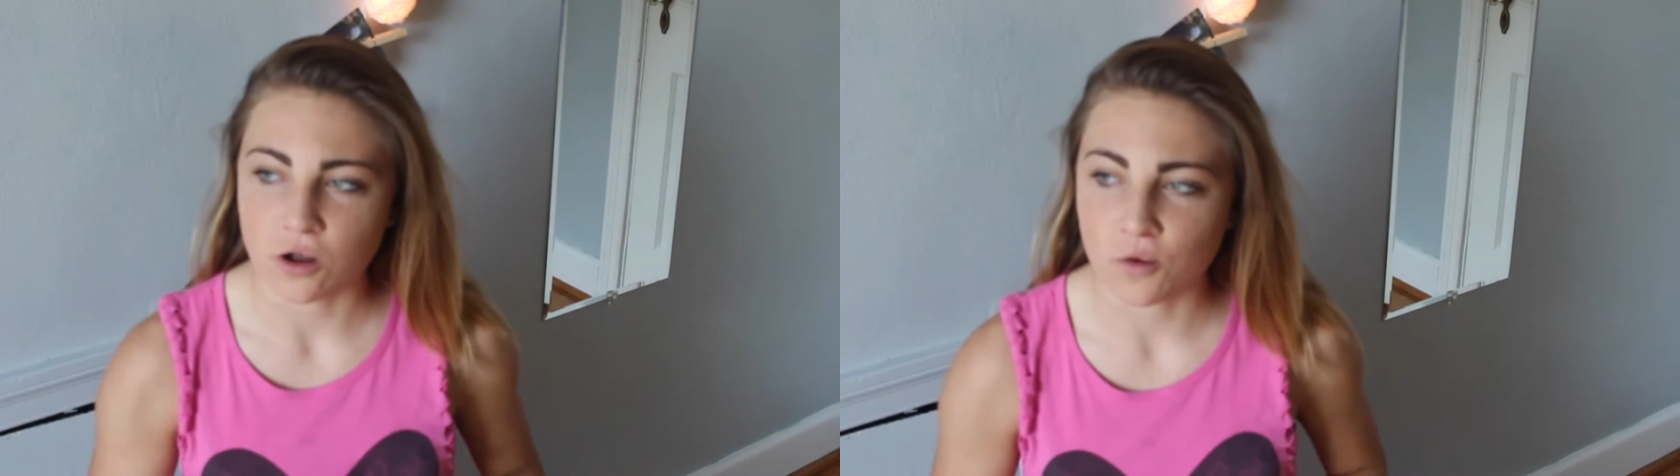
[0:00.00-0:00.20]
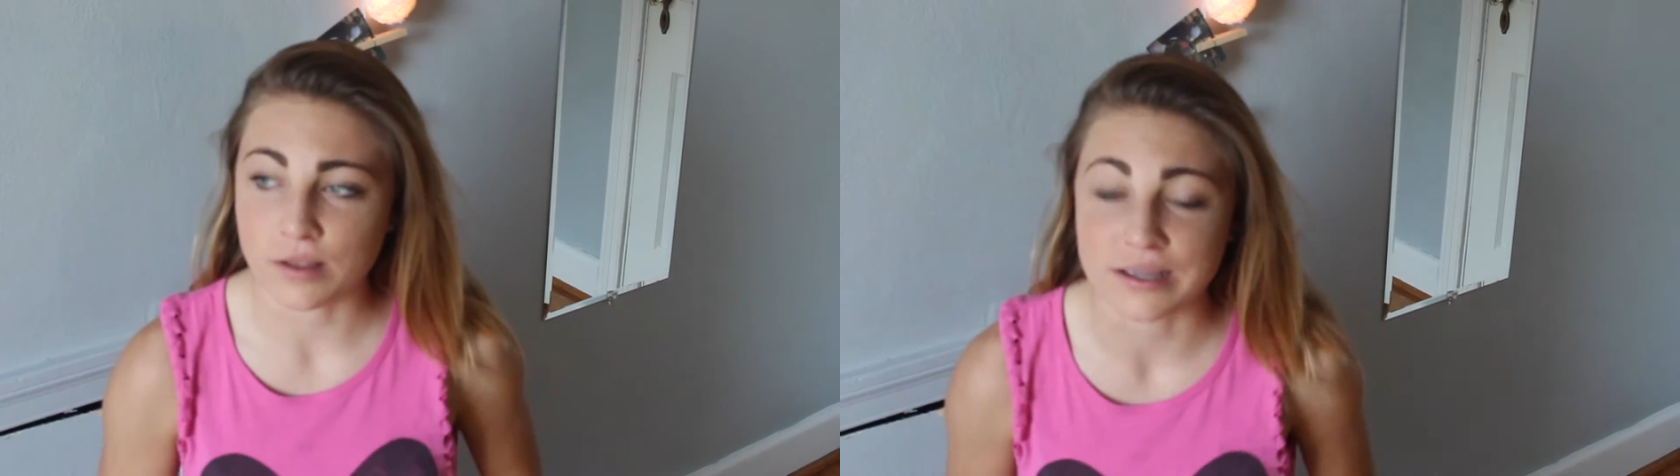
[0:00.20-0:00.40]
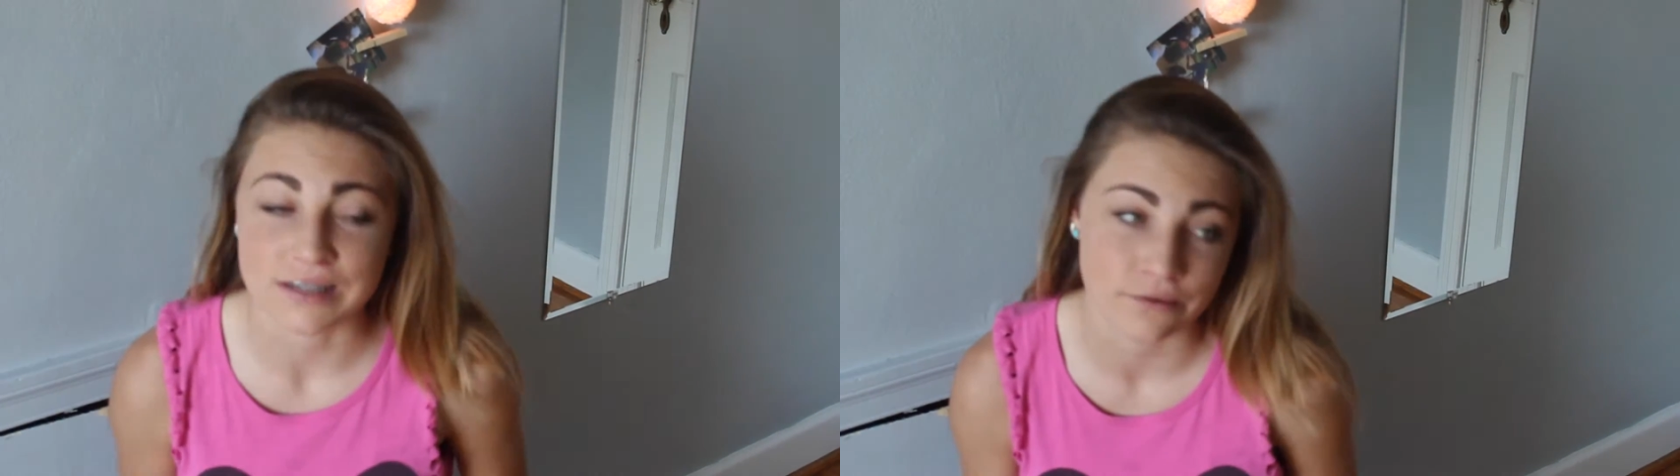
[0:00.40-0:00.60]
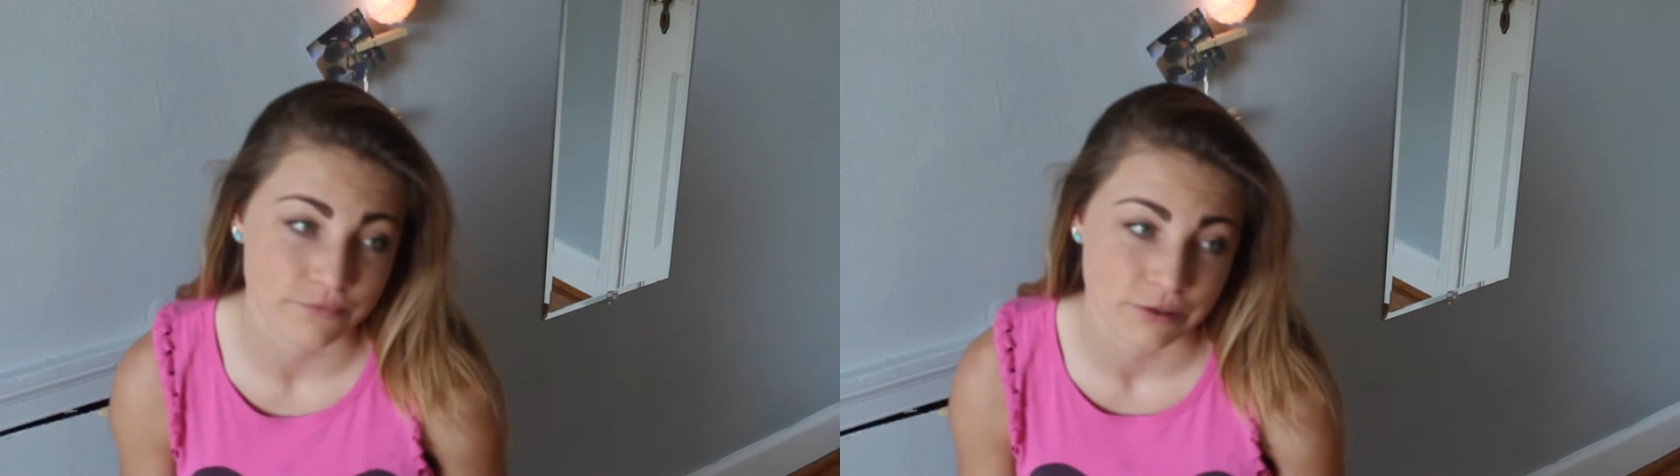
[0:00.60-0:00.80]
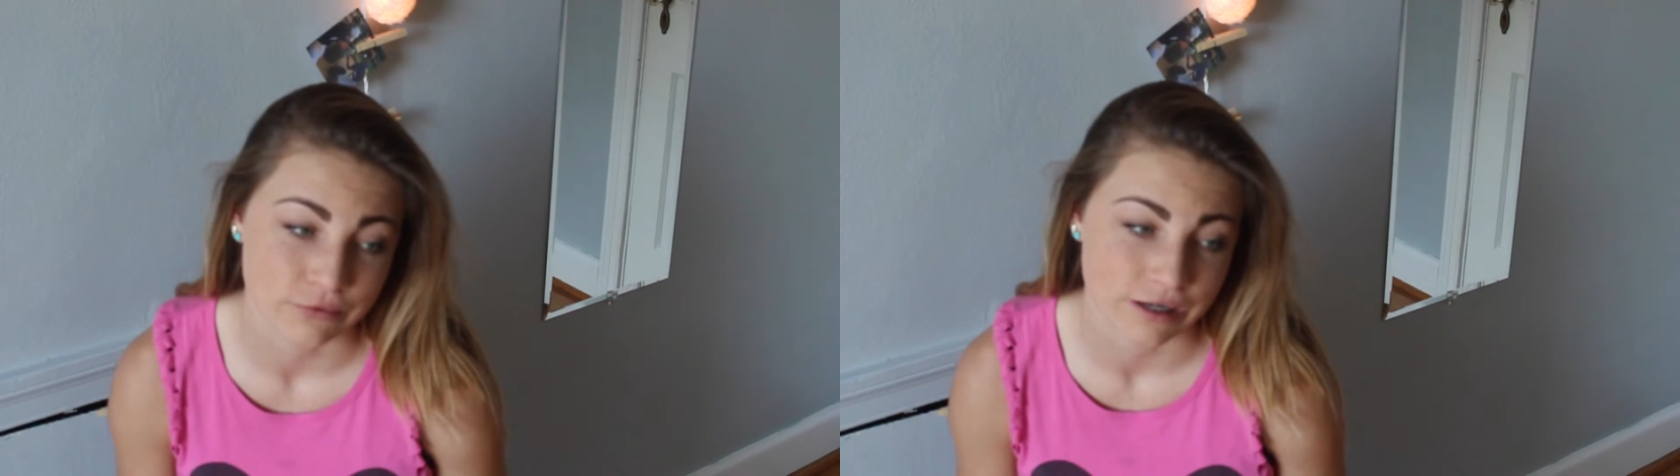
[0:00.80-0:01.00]
haul because I'm
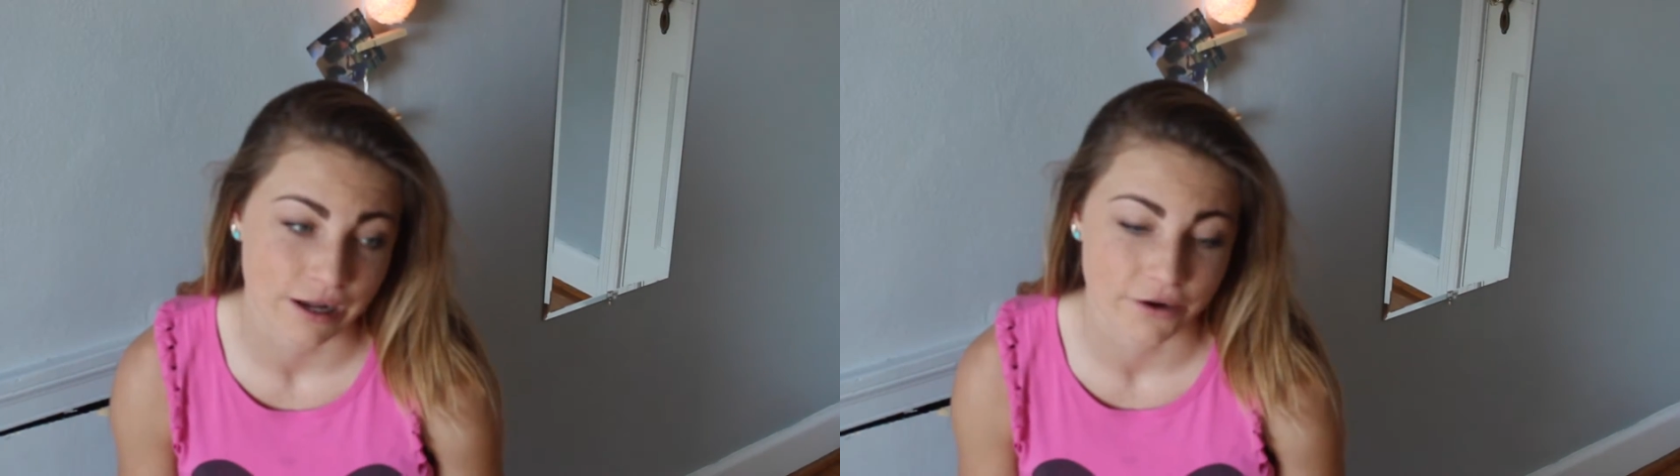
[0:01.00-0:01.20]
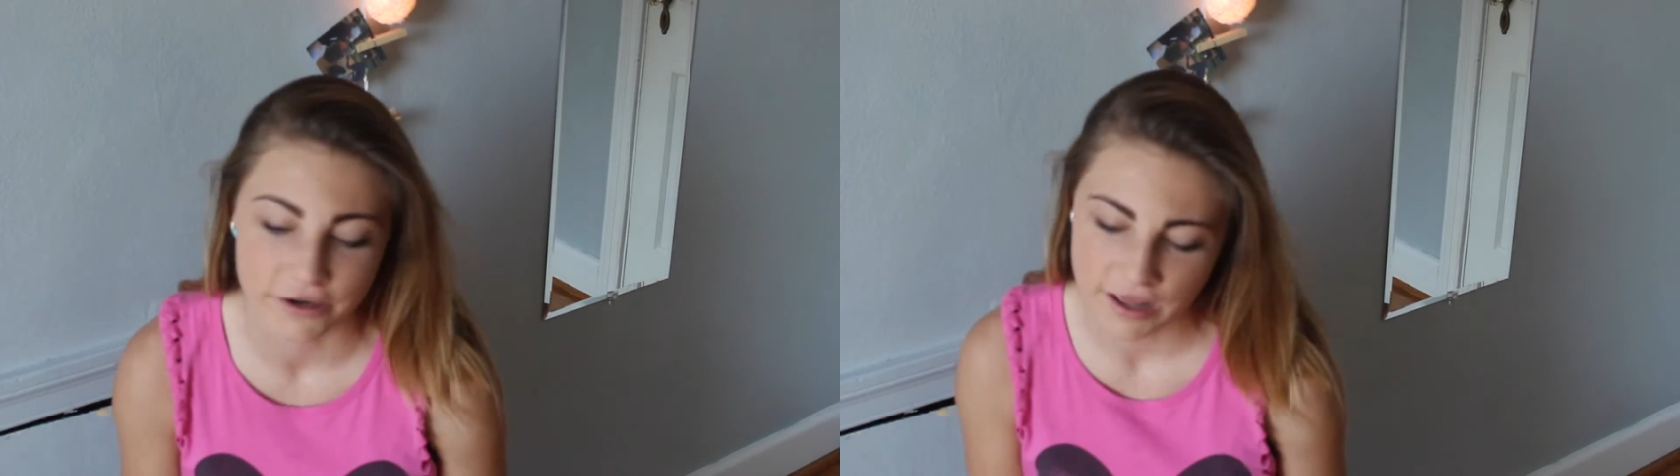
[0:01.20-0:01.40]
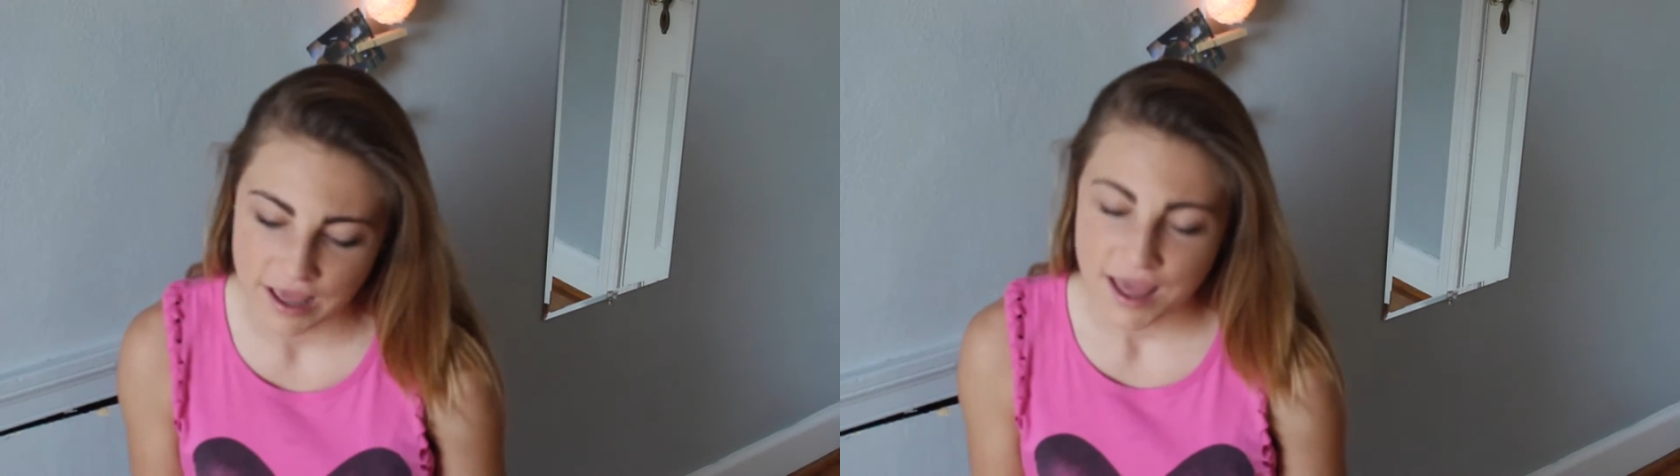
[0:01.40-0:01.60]
so tired.